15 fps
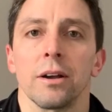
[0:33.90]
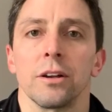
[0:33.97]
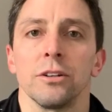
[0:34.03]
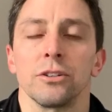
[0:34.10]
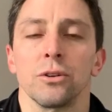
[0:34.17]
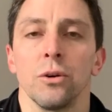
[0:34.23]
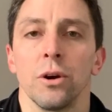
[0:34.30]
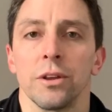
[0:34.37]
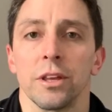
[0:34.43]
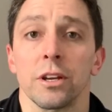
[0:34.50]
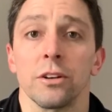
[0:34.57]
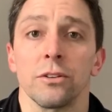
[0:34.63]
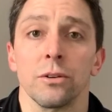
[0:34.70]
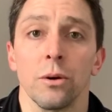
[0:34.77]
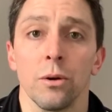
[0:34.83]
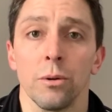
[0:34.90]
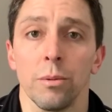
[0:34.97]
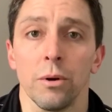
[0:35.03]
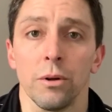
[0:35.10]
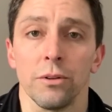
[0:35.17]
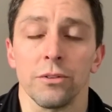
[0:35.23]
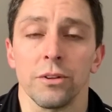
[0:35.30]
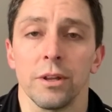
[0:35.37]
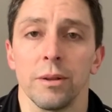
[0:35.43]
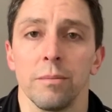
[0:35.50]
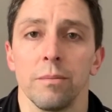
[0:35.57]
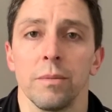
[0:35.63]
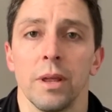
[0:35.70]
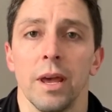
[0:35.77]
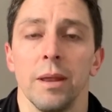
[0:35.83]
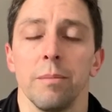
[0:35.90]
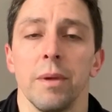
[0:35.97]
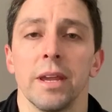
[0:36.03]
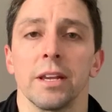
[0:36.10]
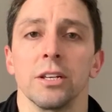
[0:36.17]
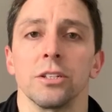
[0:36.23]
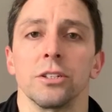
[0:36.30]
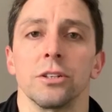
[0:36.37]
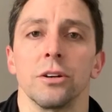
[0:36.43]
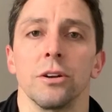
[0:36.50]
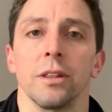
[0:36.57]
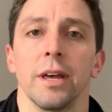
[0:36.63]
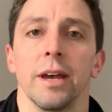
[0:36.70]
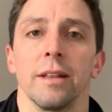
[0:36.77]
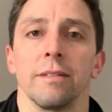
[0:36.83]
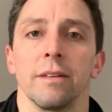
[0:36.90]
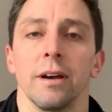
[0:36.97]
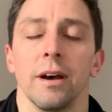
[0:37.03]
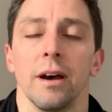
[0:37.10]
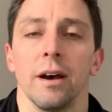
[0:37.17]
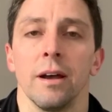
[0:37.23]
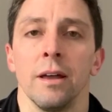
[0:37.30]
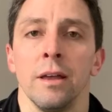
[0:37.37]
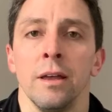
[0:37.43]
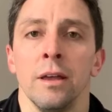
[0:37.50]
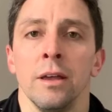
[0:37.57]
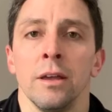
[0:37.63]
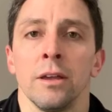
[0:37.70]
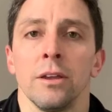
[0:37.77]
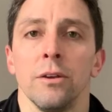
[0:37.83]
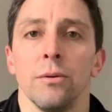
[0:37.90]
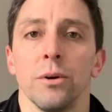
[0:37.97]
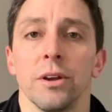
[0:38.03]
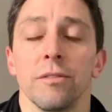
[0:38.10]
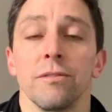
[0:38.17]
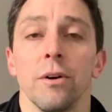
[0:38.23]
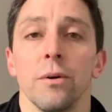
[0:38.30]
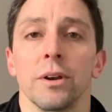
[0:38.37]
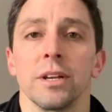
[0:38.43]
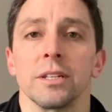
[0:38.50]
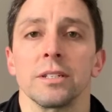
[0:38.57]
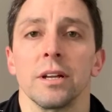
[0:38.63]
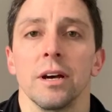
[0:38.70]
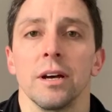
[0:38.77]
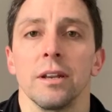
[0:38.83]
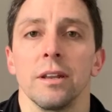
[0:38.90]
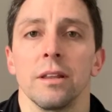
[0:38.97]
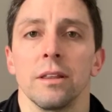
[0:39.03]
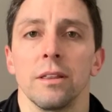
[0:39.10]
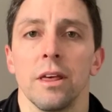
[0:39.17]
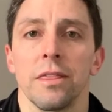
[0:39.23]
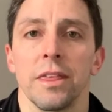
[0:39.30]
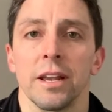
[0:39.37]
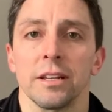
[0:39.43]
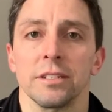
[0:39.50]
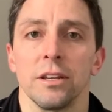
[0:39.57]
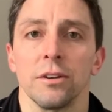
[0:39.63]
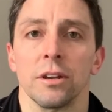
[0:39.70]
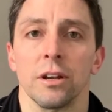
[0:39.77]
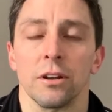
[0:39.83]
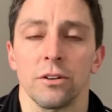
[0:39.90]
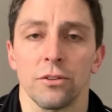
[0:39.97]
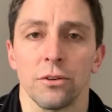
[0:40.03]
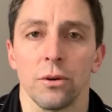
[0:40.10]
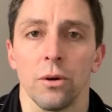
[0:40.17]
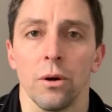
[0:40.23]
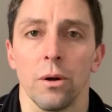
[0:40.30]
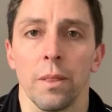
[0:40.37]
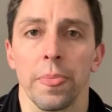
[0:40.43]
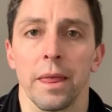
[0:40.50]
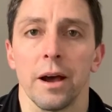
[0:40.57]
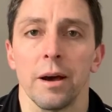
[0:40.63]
controlling the controllables and making sure that you're really focused on the things that you can control.